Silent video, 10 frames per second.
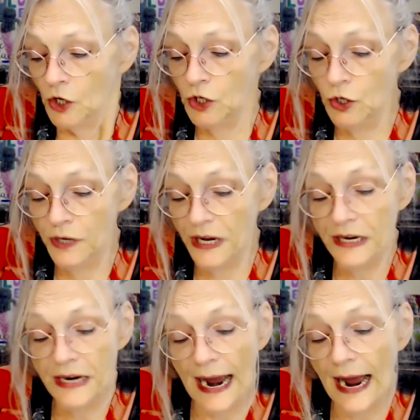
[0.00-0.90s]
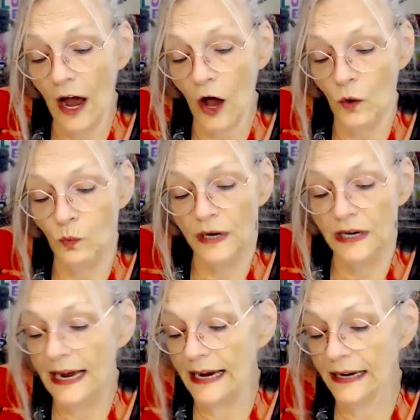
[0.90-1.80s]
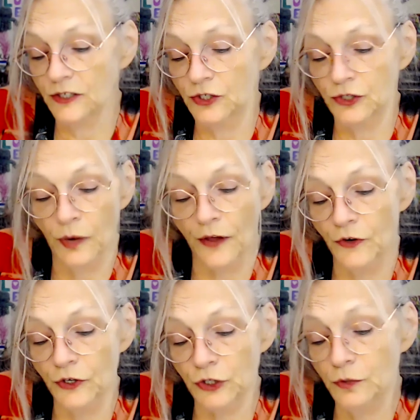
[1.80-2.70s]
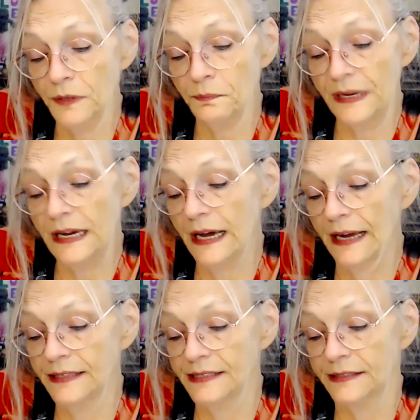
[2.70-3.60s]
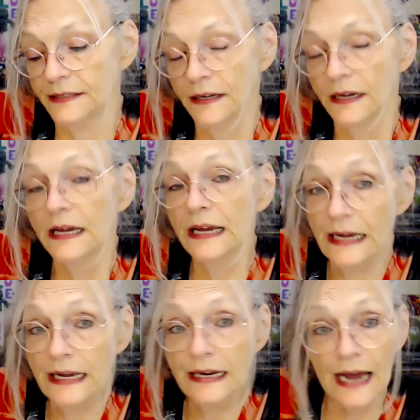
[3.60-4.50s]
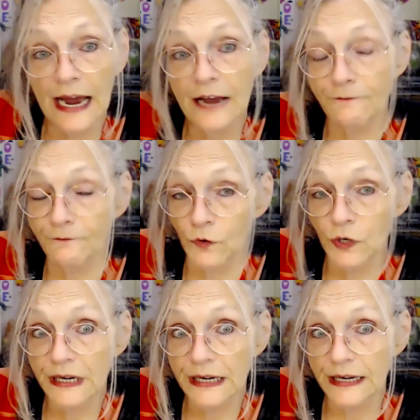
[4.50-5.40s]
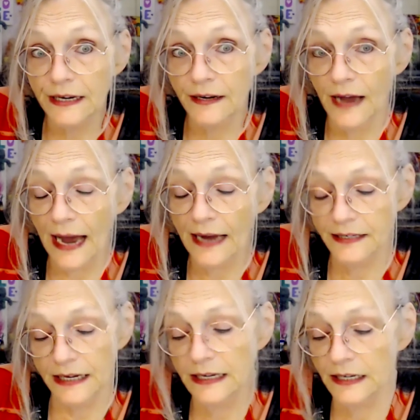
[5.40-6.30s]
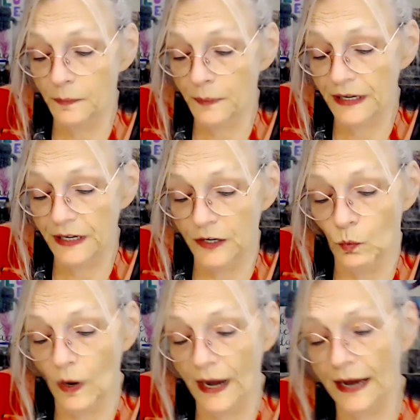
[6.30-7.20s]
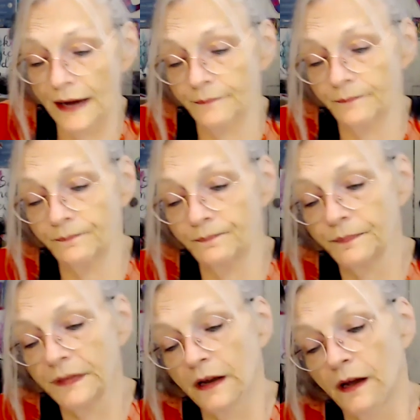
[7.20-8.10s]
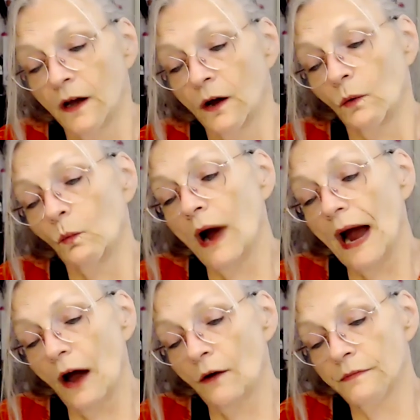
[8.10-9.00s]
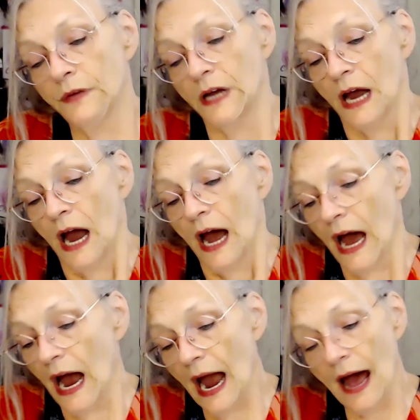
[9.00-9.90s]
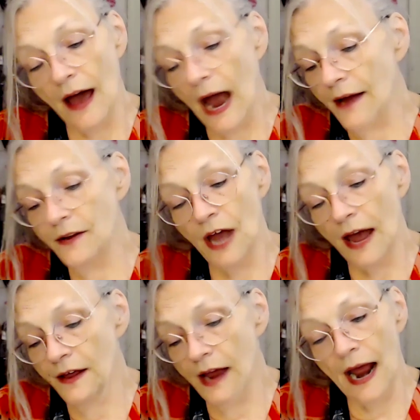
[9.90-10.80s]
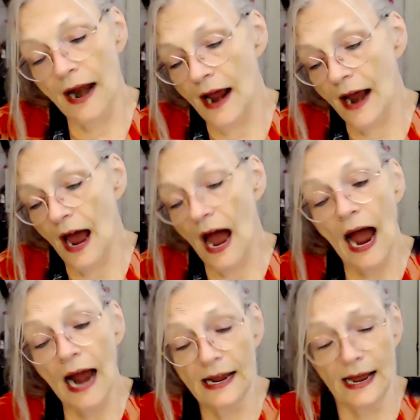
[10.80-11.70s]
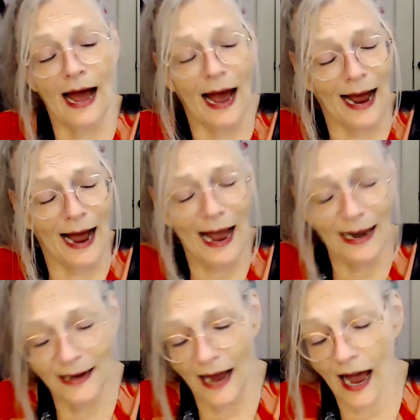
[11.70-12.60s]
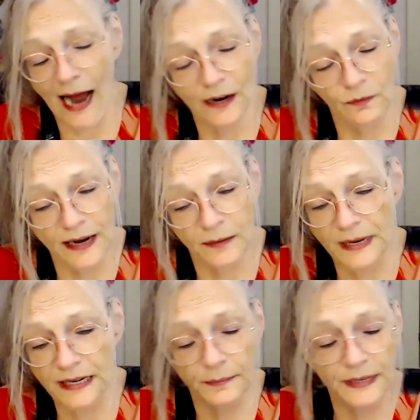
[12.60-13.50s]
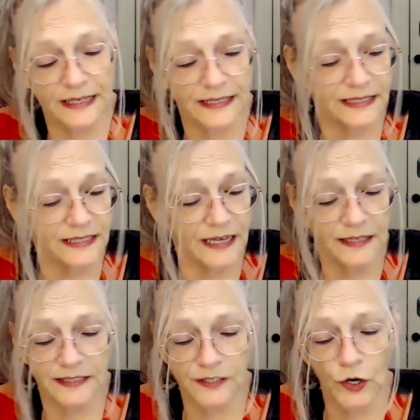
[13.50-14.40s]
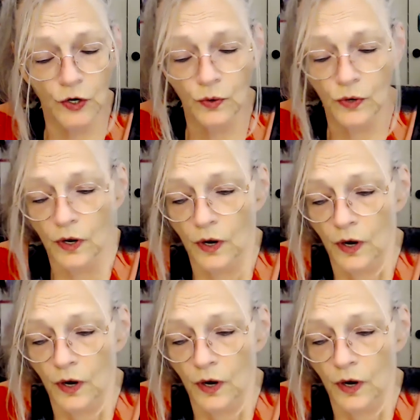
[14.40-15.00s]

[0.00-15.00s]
You can now relate to other human beings in a free and independent way. Wow. I highly, highly, highly recommend it because it's so